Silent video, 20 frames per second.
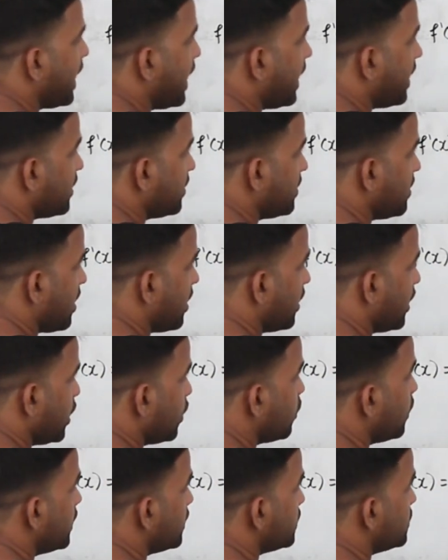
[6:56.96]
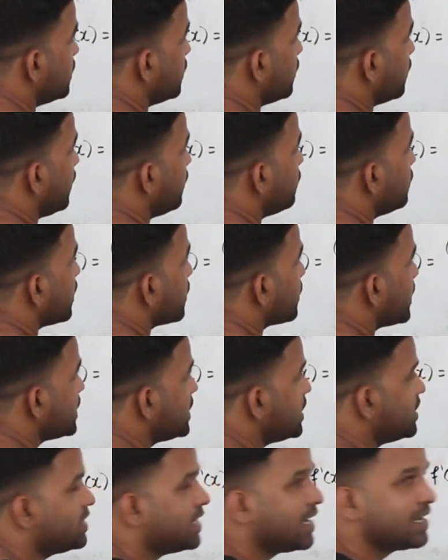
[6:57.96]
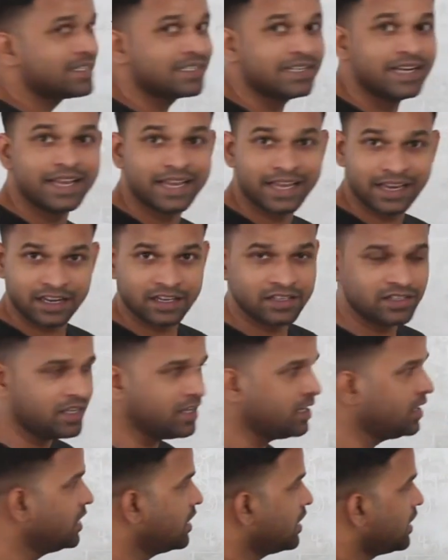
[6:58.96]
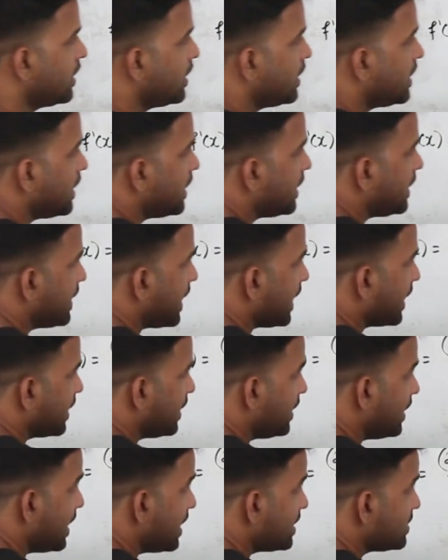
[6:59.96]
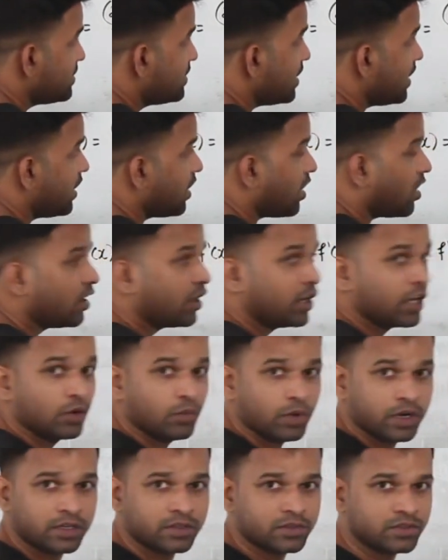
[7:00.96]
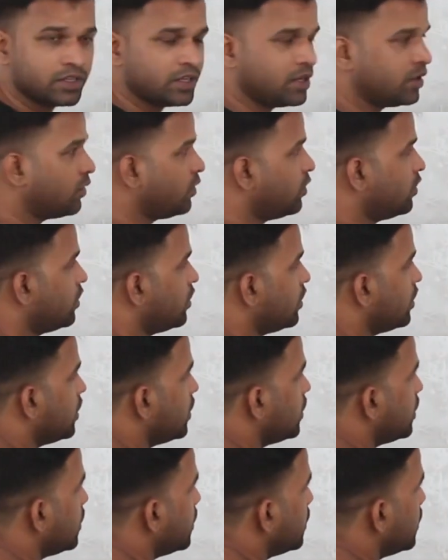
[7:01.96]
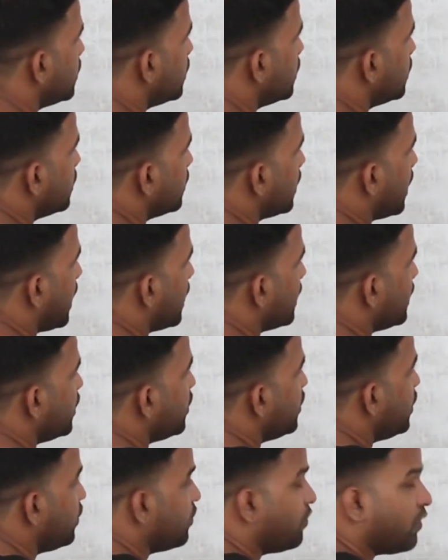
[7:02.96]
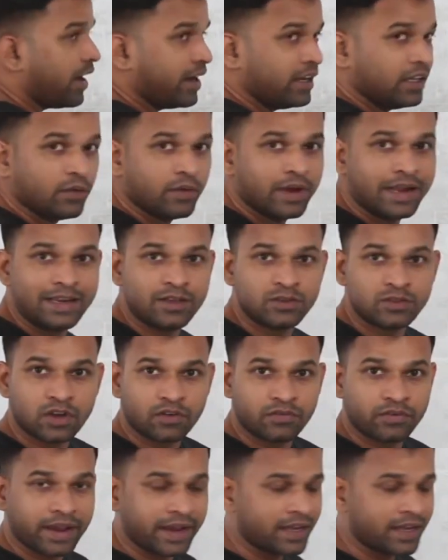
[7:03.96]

greater than or equal to 0. If the question says decreasing take less than or equal to 0. And you need to find the values of